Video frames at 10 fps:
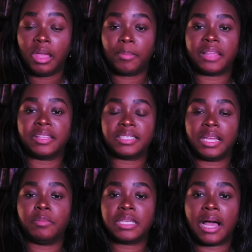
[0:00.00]
but at the
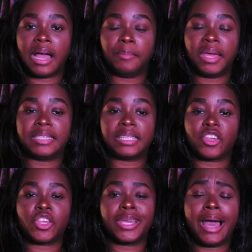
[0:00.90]
same time, it's like
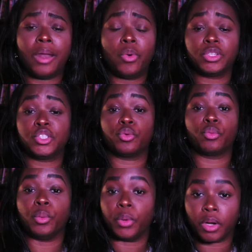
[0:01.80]
she kind of wants to
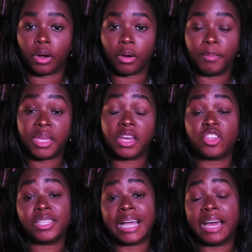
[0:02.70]
ruin her because
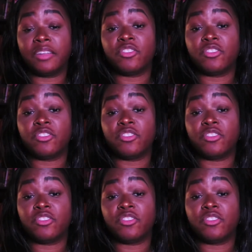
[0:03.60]
she's kind of